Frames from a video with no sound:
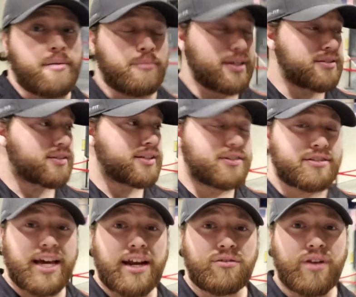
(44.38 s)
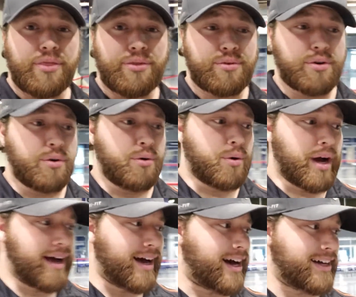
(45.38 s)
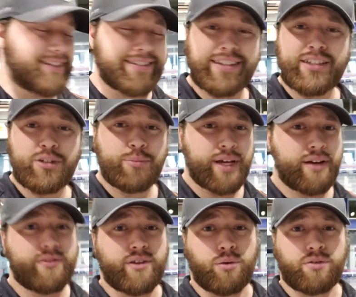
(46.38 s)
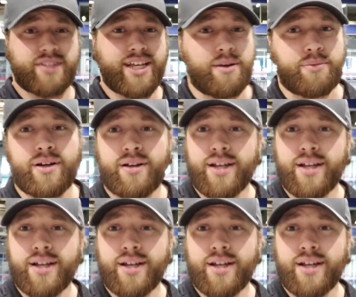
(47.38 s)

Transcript: Basically just kind of run through just a little bit of the whole setup,